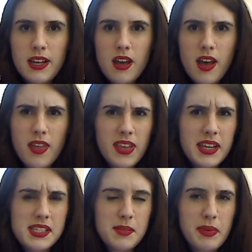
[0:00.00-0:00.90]
I think
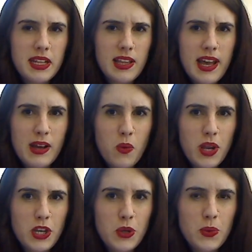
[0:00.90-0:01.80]
it's a bit like
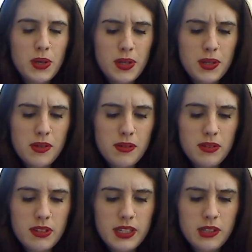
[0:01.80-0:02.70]
when you were
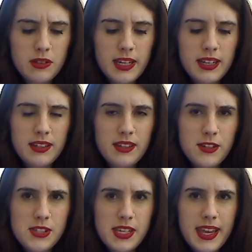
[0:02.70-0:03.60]
little and
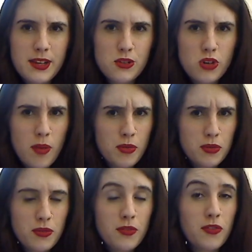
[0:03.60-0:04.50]
used to get in
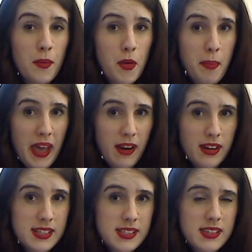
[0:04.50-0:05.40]
trouble from your
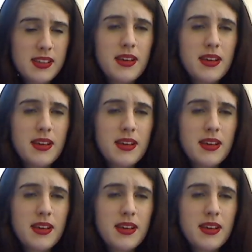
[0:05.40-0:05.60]
parents,